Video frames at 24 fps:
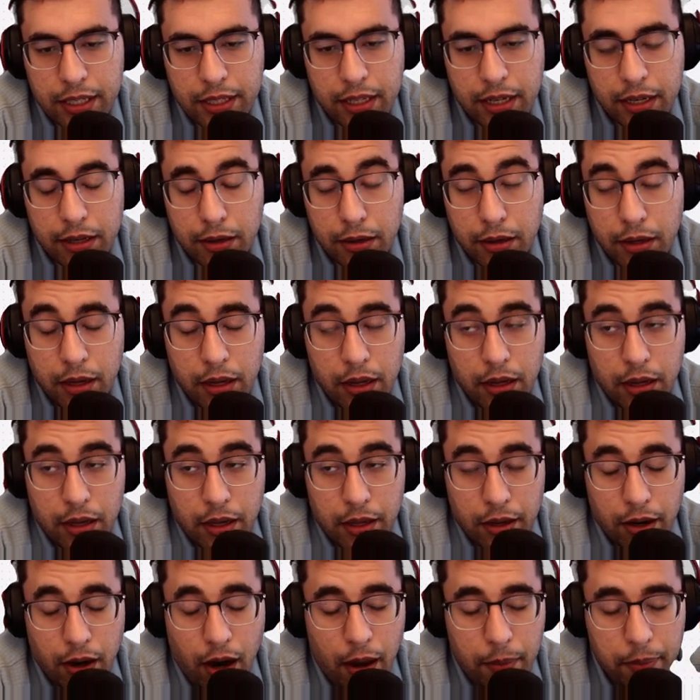And their
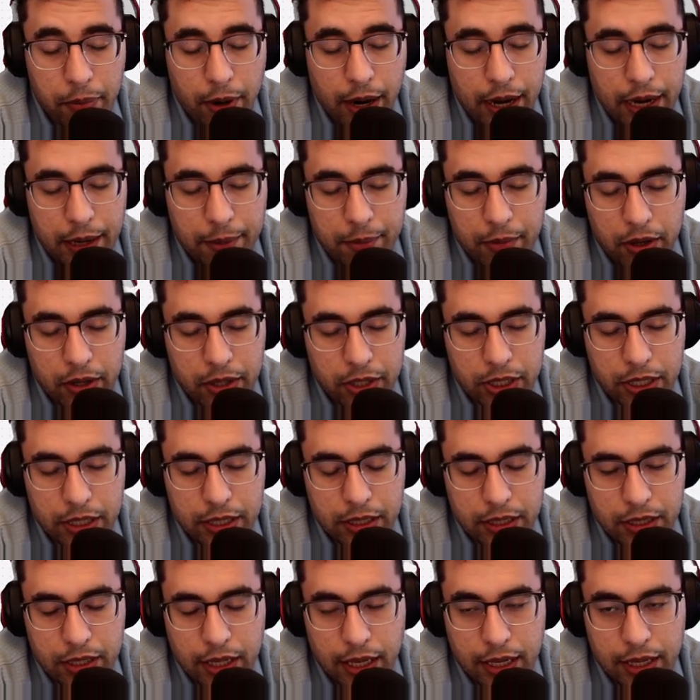operating margins,